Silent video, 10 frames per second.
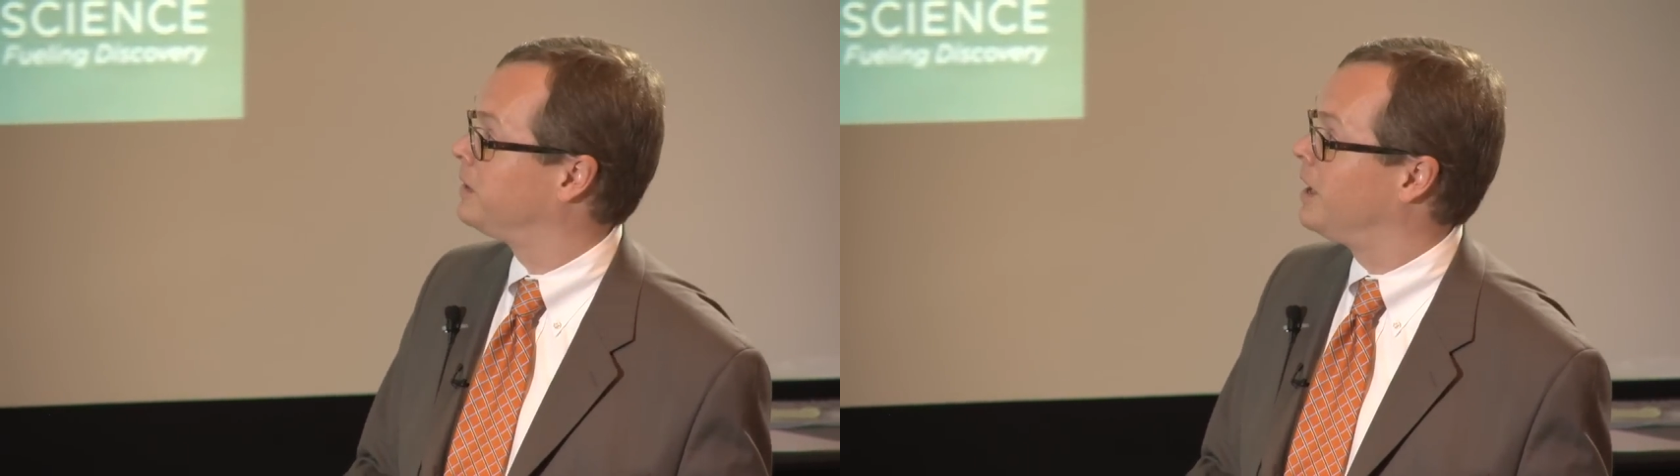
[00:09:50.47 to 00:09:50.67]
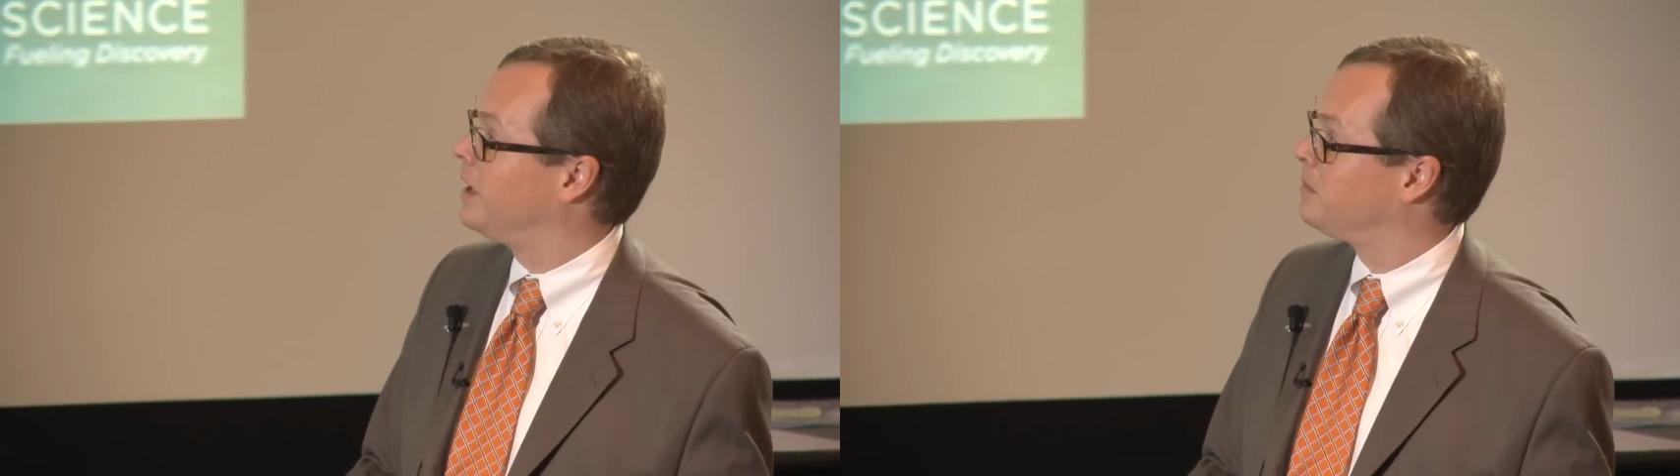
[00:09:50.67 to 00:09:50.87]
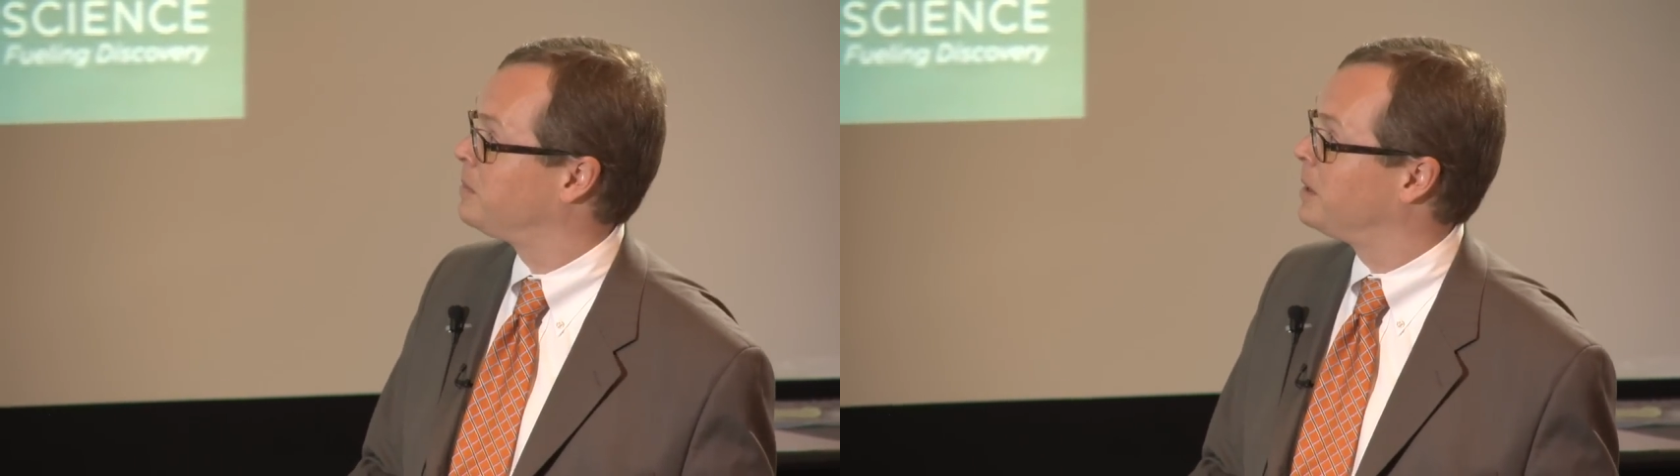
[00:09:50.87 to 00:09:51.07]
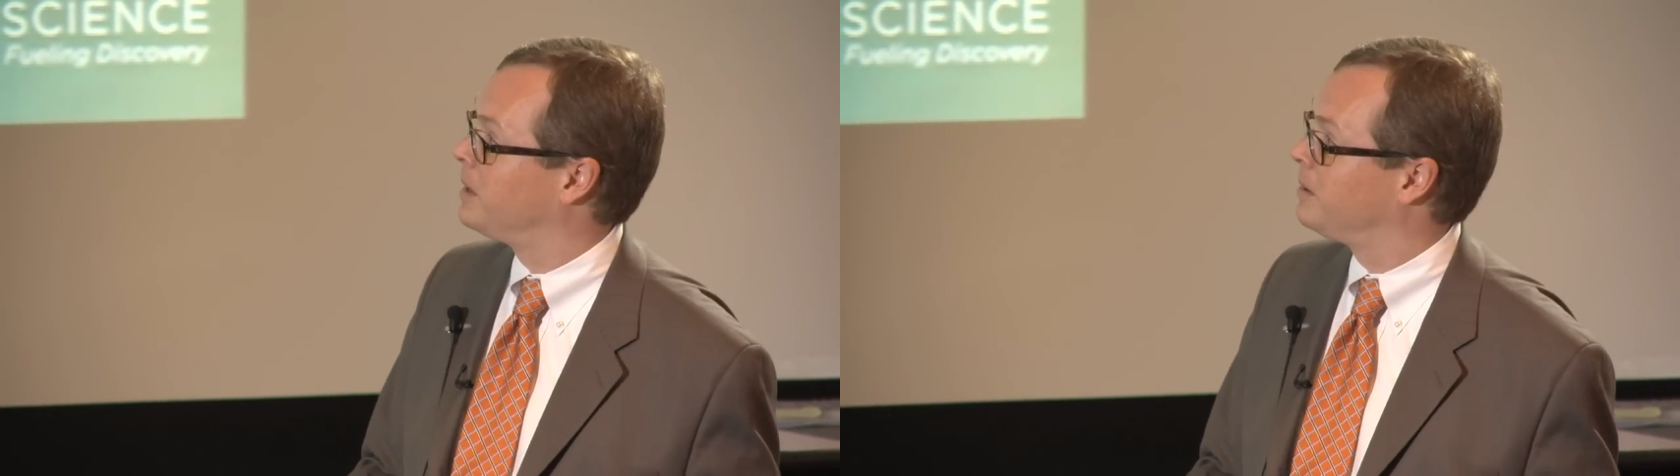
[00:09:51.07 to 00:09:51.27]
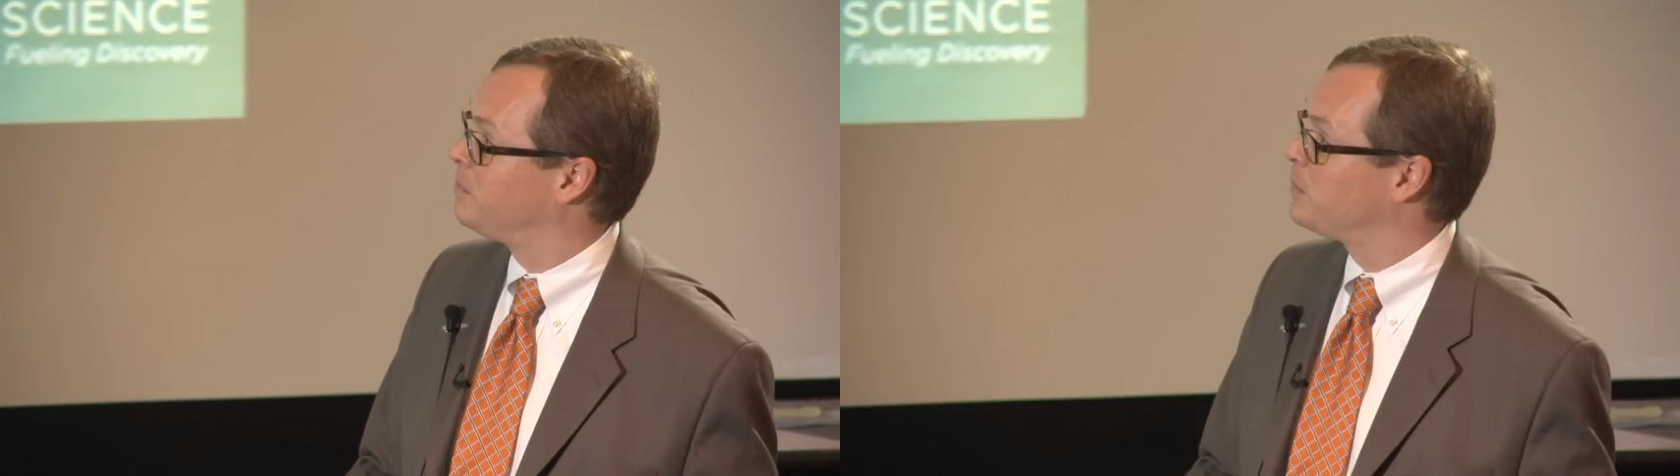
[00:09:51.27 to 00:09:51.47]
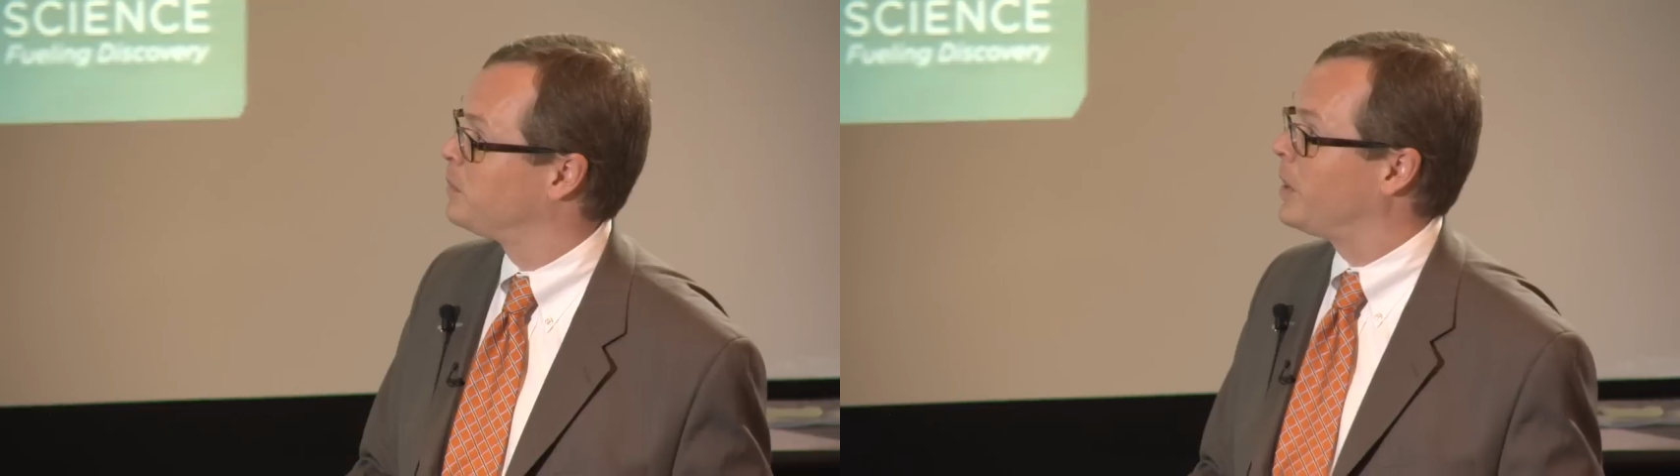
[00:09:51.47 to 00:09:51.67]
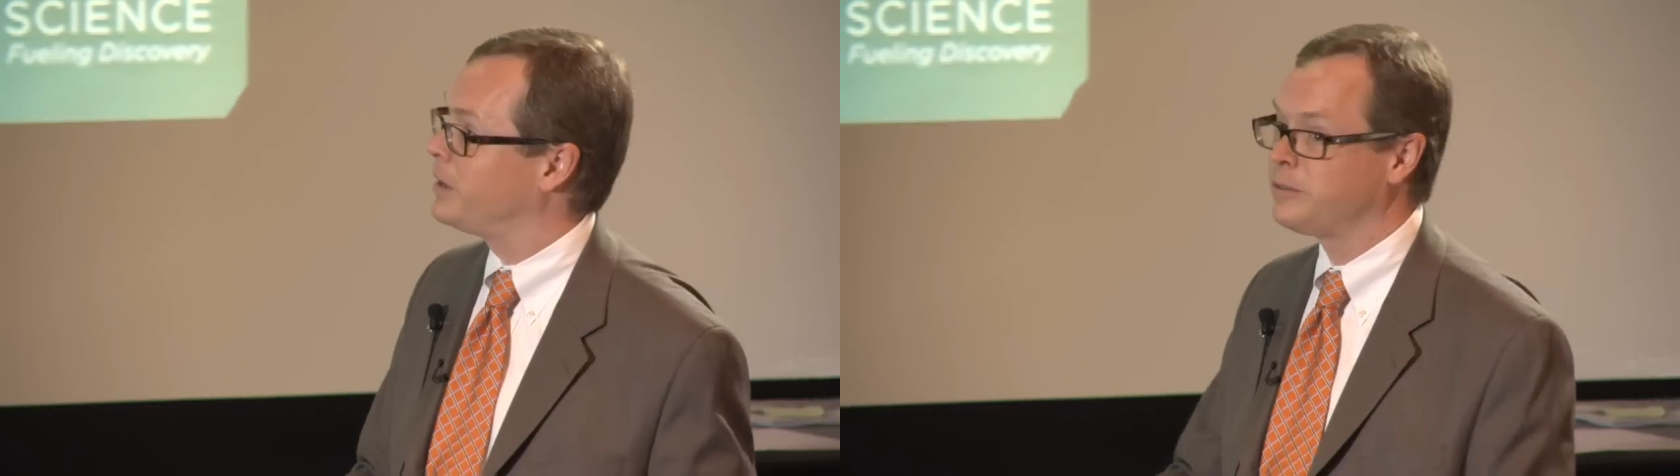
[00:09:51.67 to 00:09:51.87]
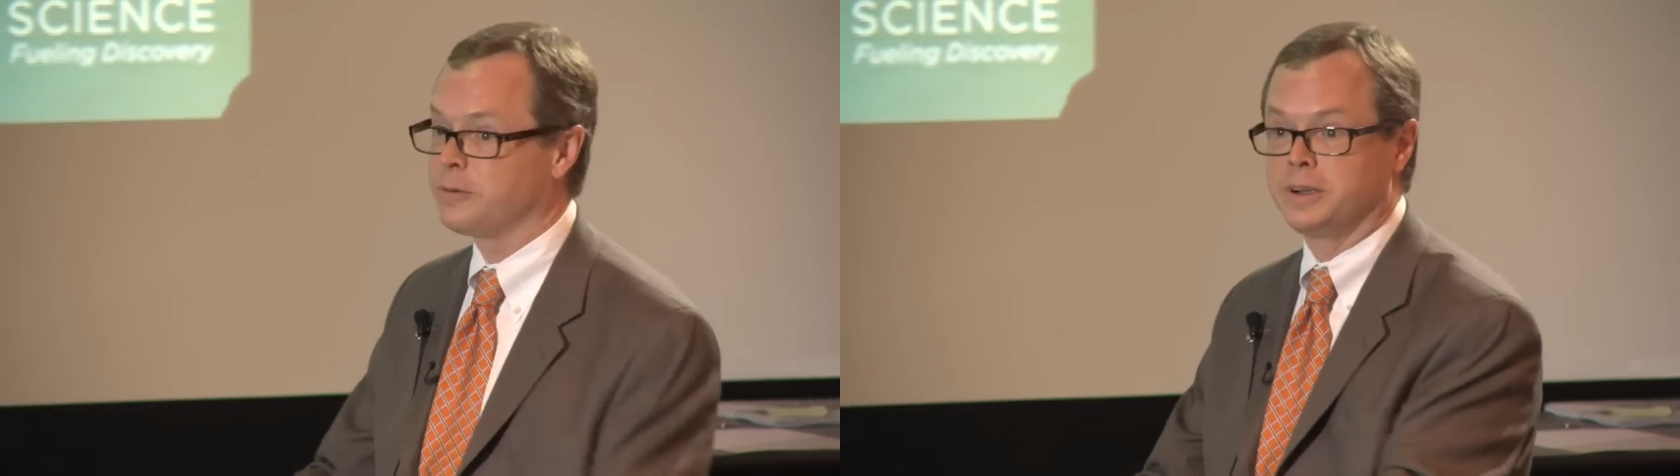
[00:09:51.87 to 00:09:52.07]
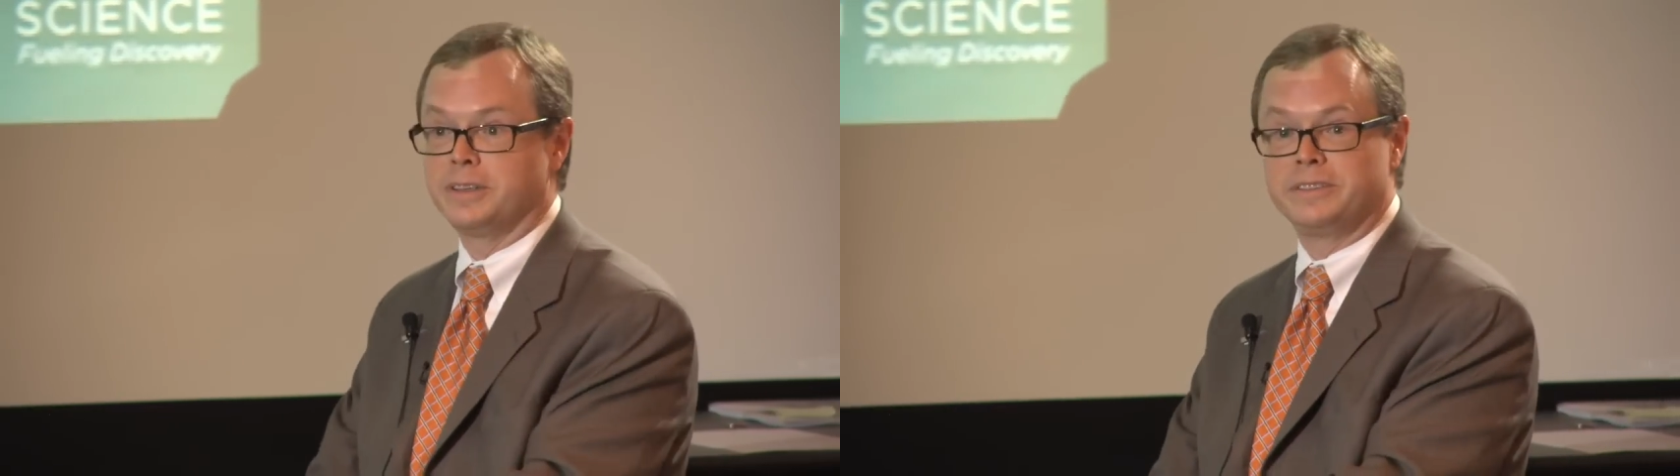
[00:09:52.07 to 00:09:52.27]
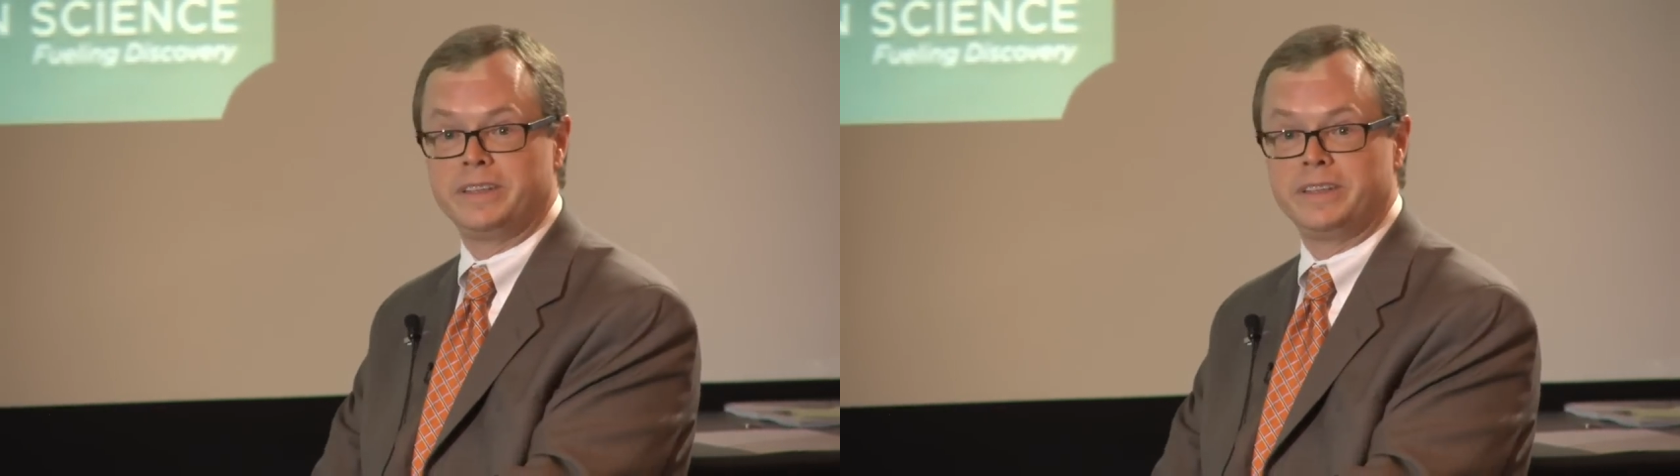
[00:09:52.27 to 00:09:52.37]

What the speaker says: my story is